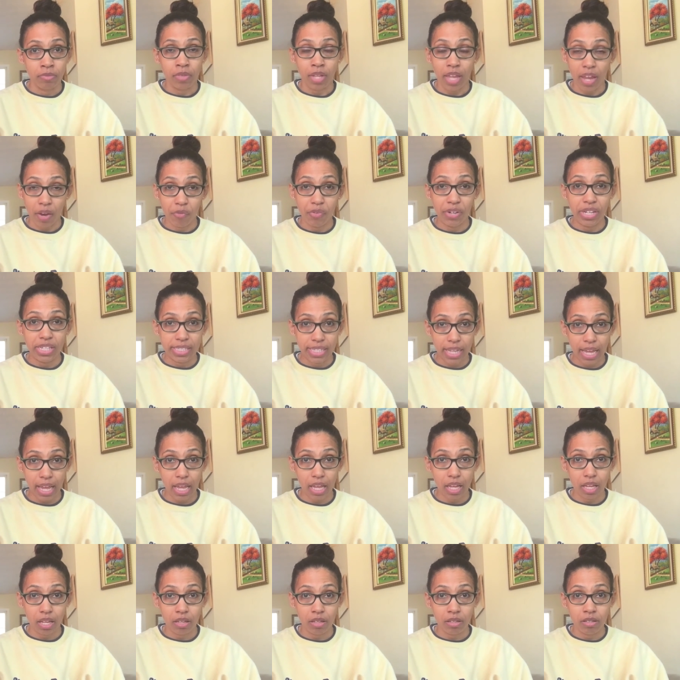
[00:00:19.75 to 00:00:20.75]
every
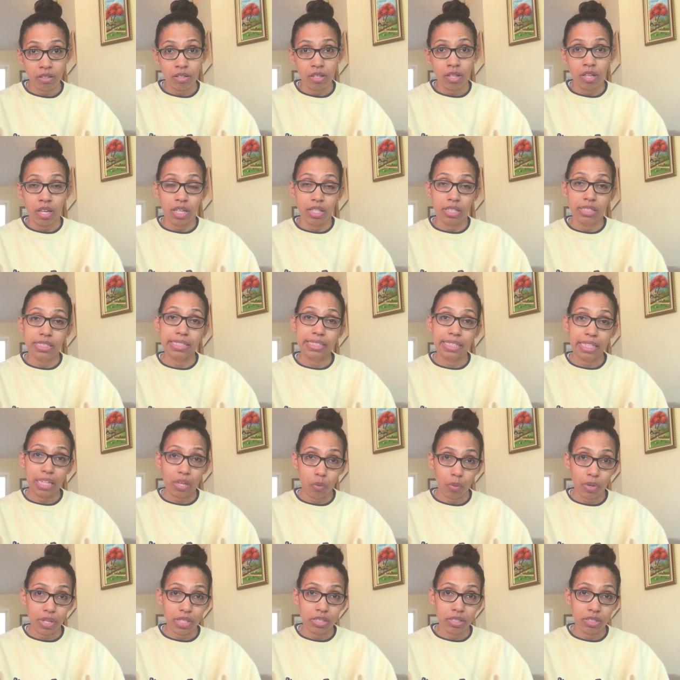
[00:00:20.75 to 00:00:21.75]
day in
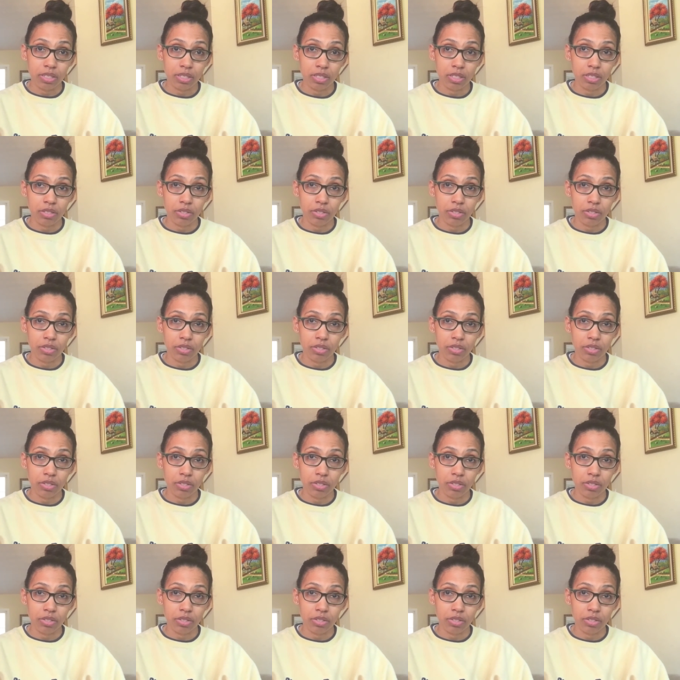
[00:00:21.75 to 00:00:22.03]
sequence.